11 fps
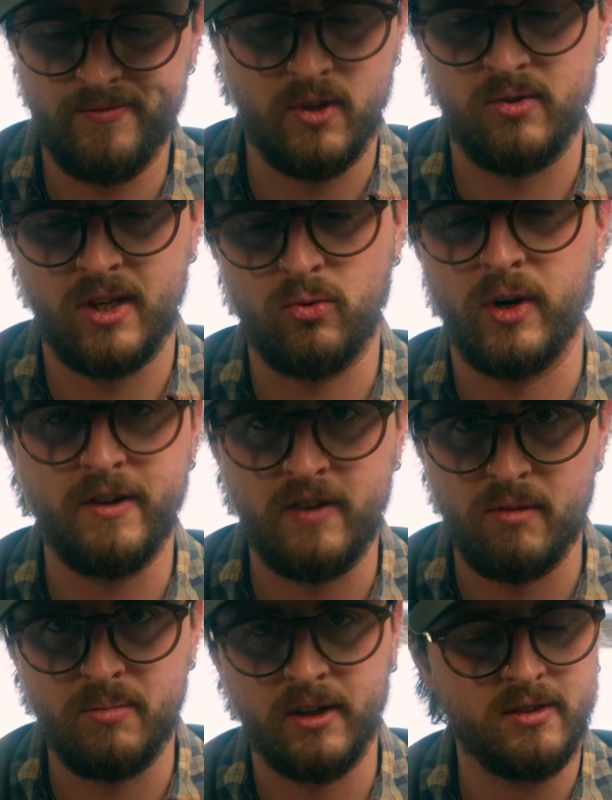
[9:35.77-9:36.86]
It was like
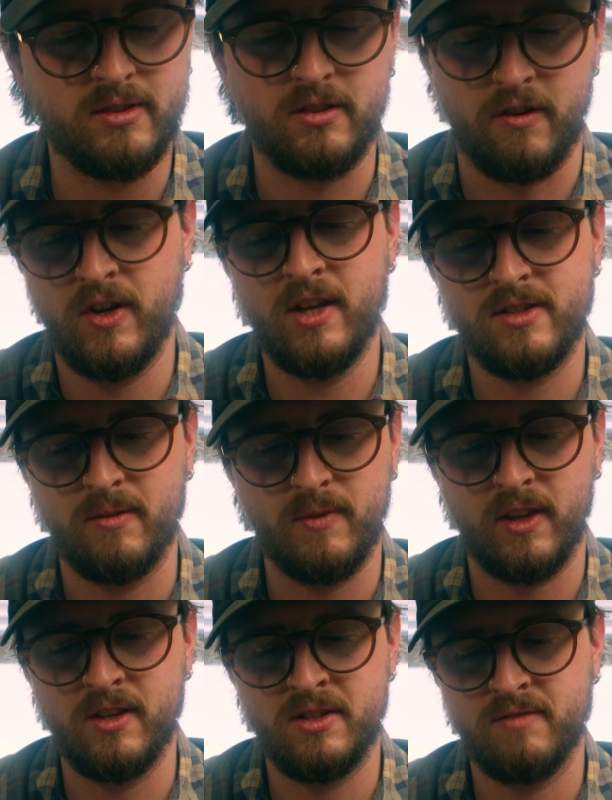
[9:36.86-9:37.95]
25 bucks. So if you get something
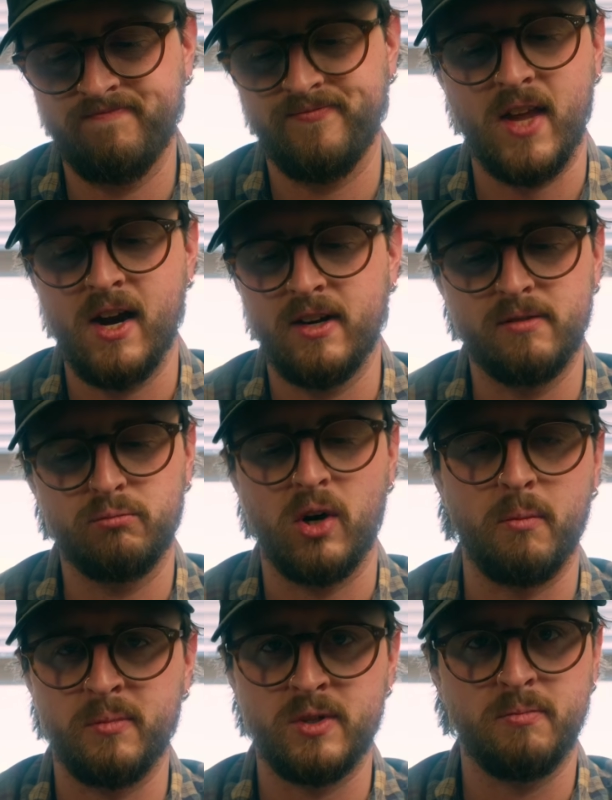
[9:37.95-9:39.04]
like this, that
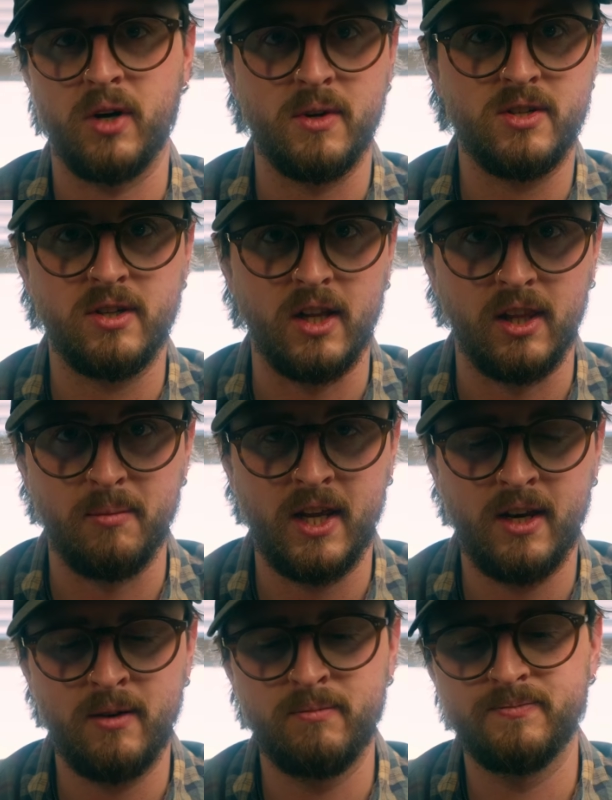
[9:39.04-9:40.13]
problem is pretty much
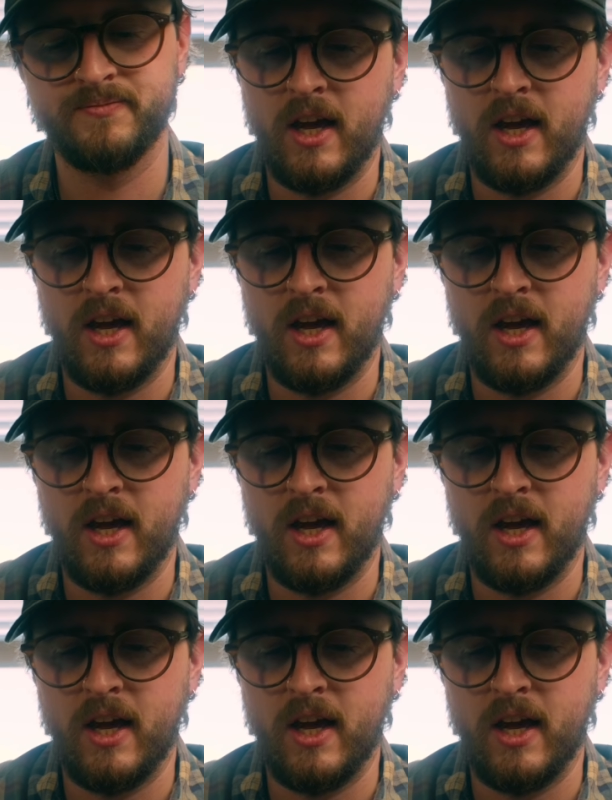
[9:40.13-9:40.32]
eliminated.